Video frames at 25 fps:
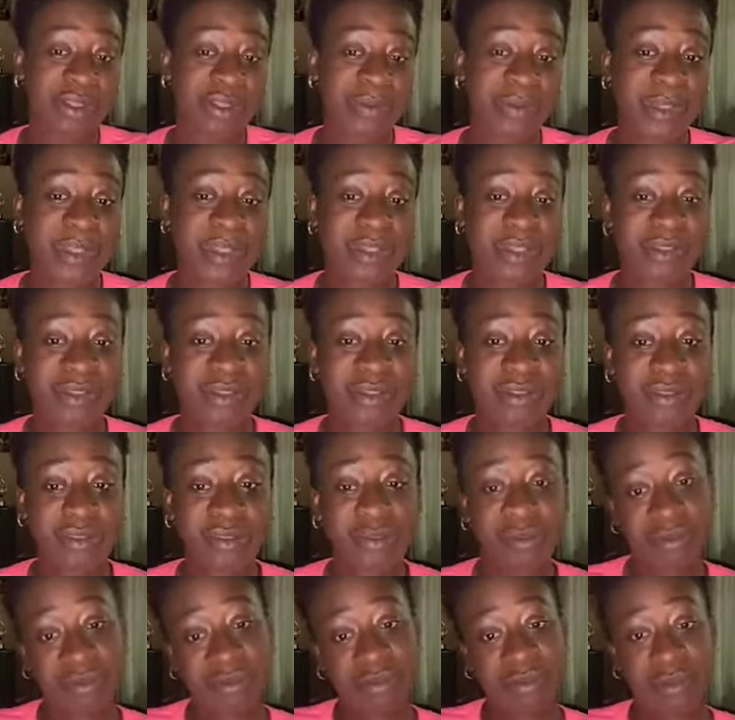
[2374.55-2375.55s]
Because,
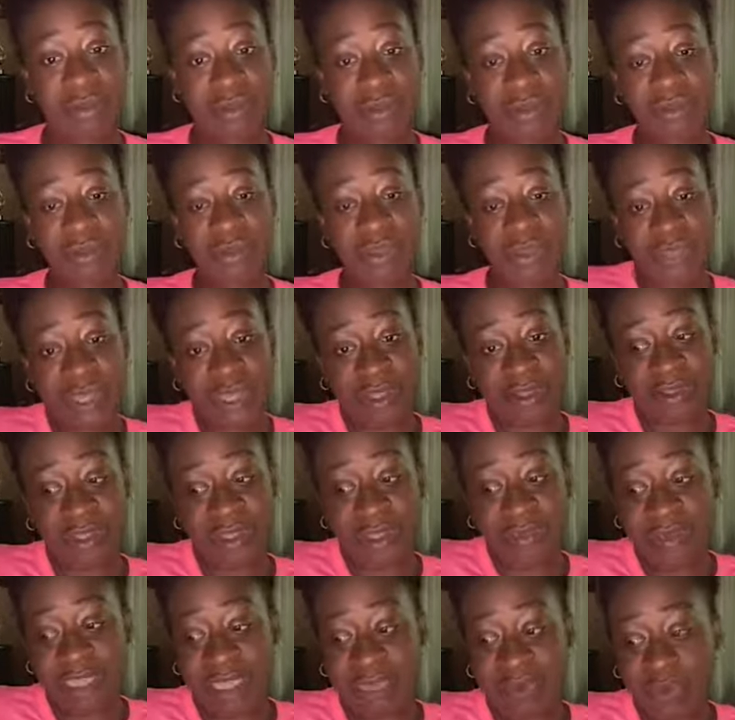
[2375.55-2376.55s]
trainers
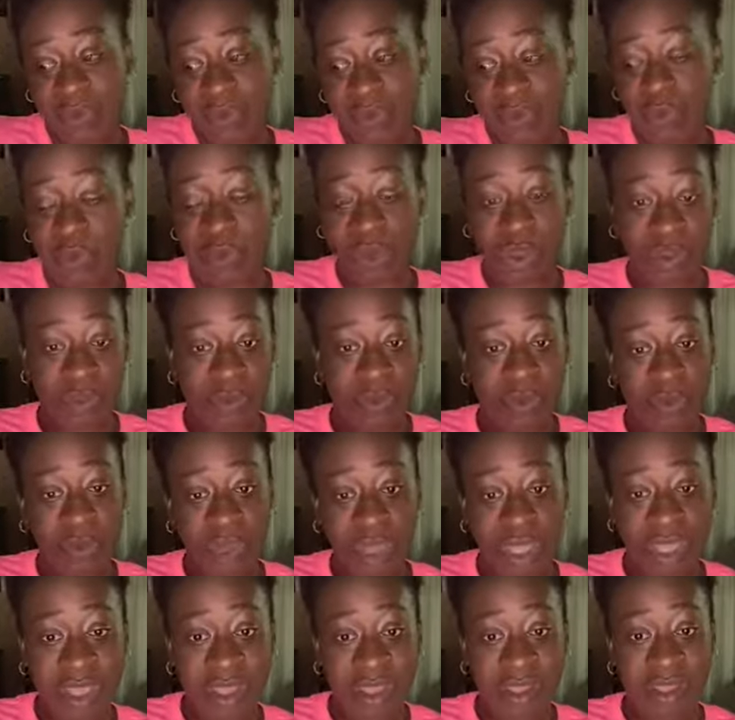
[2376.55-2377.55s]
sometimes do
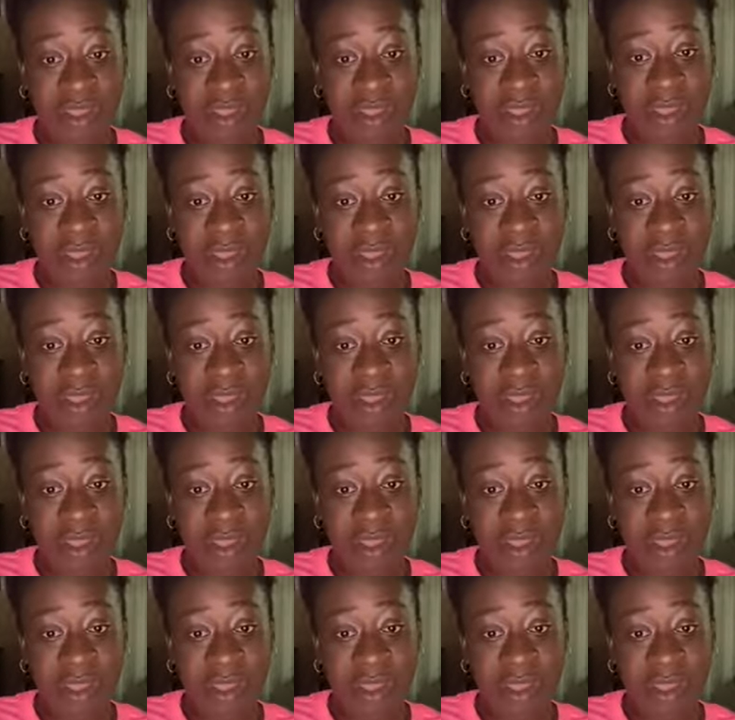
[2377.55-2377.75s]
one-on-one,